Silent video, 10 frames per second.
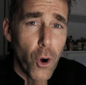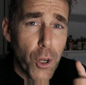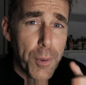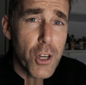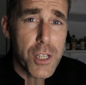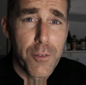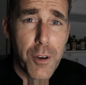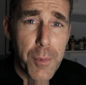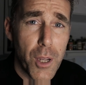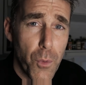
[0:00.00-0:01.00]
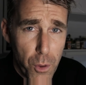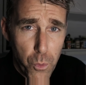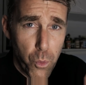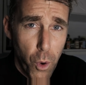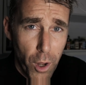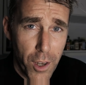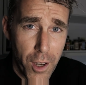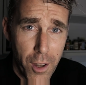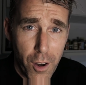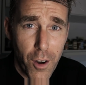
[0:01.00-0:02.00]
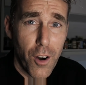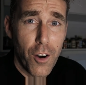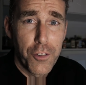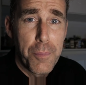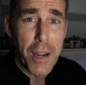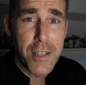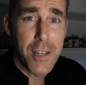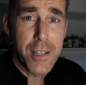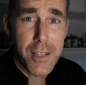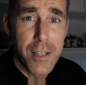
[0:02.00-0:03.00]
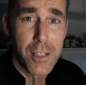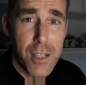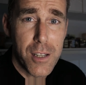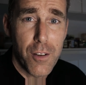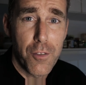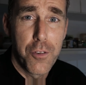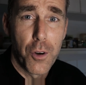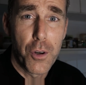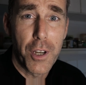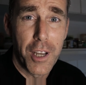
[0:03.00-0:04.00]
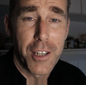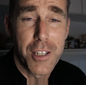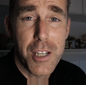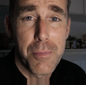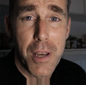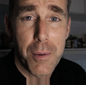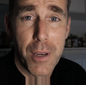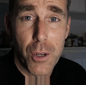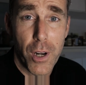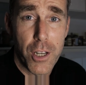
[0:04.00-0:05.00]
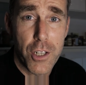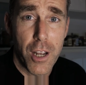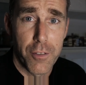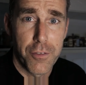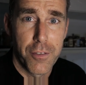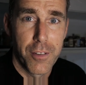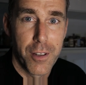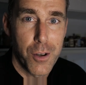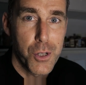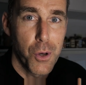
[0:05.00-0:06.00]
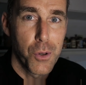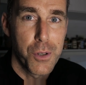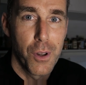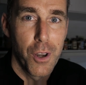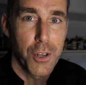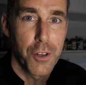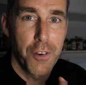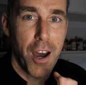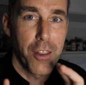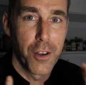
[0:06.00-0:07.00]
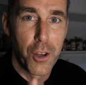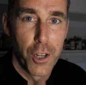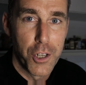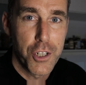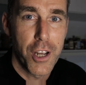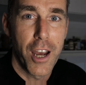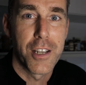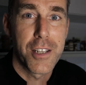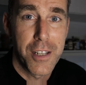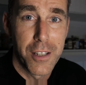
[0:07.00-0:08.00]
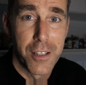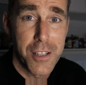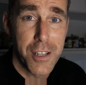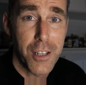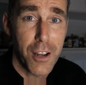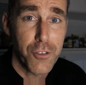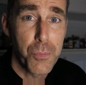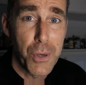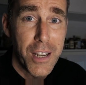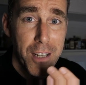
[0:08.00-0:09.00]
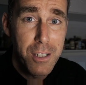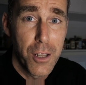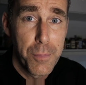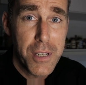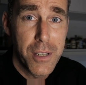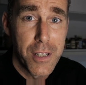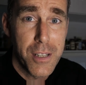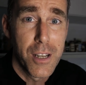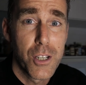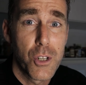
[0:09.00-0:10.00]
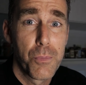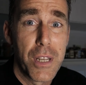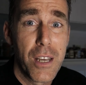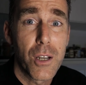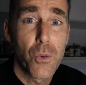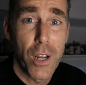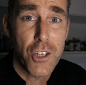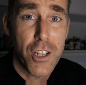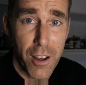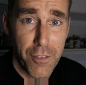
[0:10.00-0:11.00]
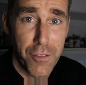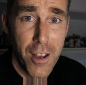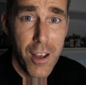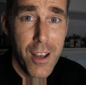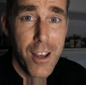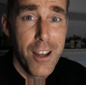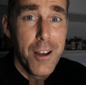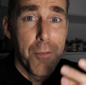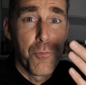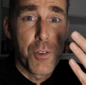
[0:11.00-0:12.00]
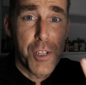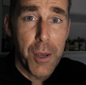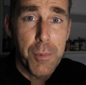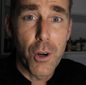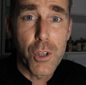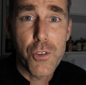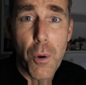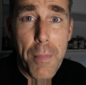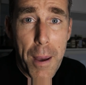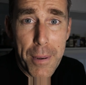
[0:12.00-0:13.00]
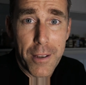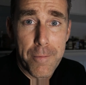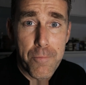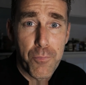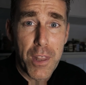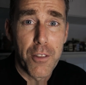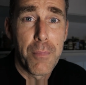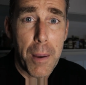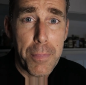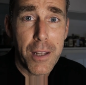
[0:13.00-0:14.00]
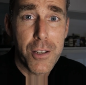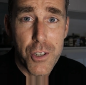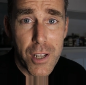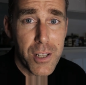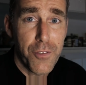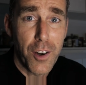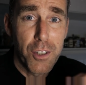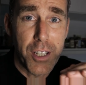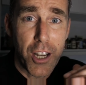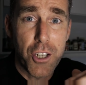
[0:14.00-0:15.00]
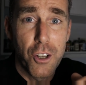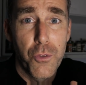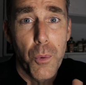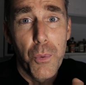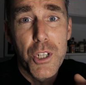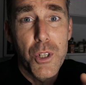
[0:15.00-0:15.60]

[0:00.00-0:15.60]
Only because I'm familiar with one of the basic skills for cooking, it doesn't make me a great chef. There's also a lot of other knowledge and skills that you have to bring into the business to be a great chef. Same goes for mapping. Mapping is just the foundation of what we